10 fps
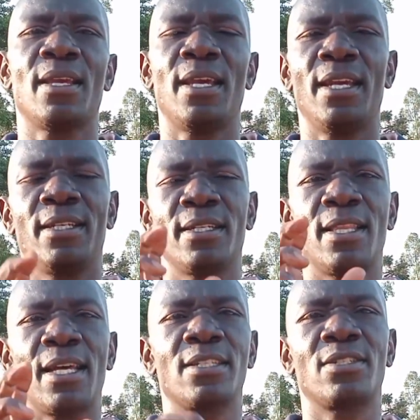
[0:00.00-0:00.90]
and
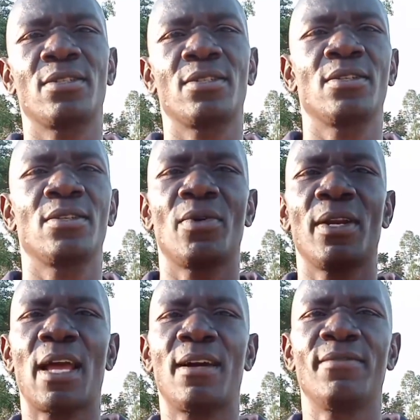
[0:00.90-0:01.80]
that
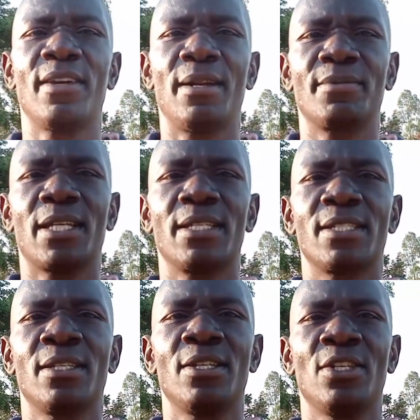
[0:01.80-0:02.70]
will have helped
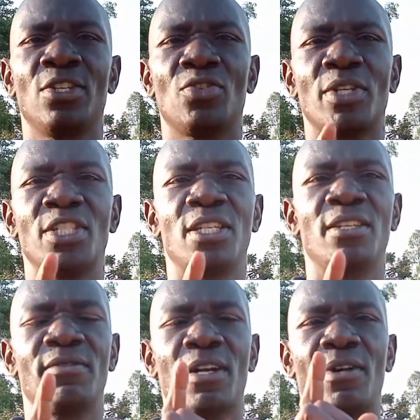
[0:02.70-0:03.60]
us to
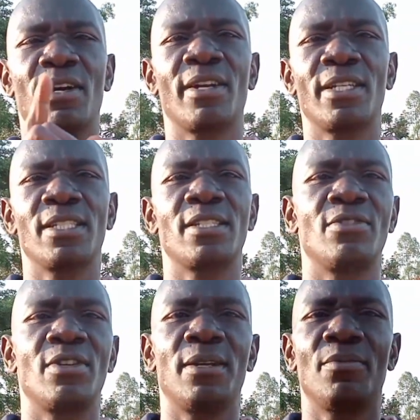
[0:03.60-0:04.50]
achieve our
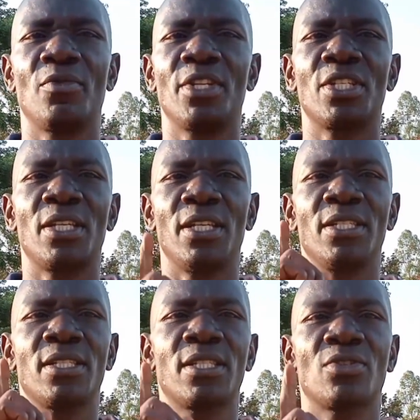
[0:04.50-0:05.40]
greatest dream, which
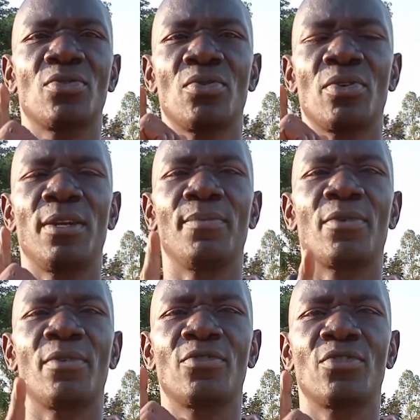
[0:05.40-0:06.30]
is to
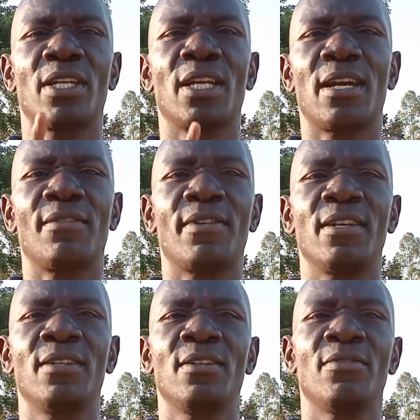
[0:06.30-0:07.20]
improve tree cover
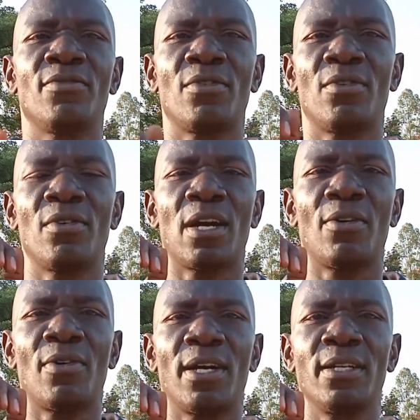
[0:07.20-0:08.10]
for
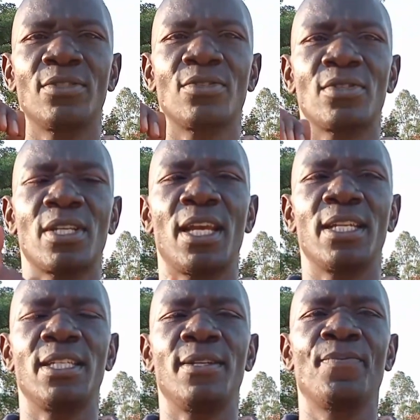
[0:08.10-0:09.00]
our
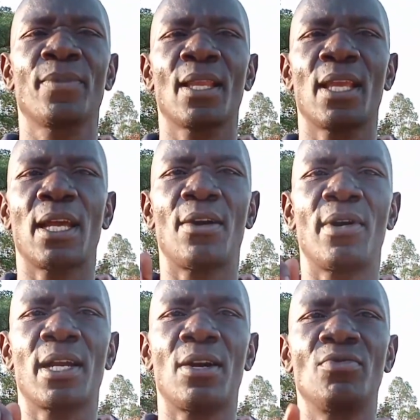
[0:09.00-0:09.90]
society,
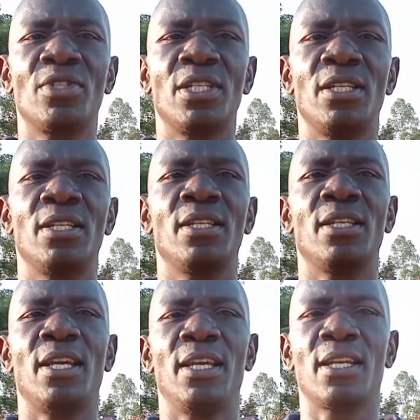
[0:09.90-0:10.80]
our county,
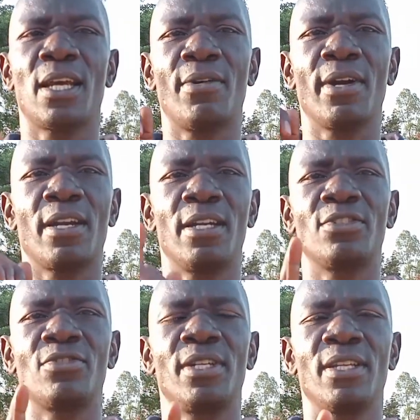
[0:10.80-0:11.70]
and our
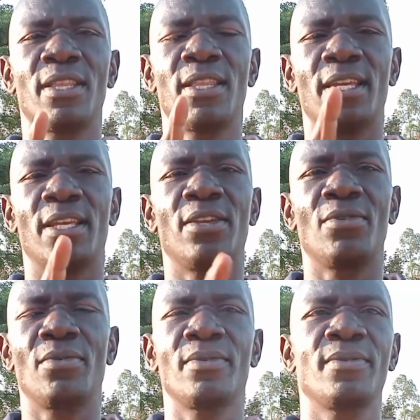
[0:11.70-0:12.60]
country. Thank you.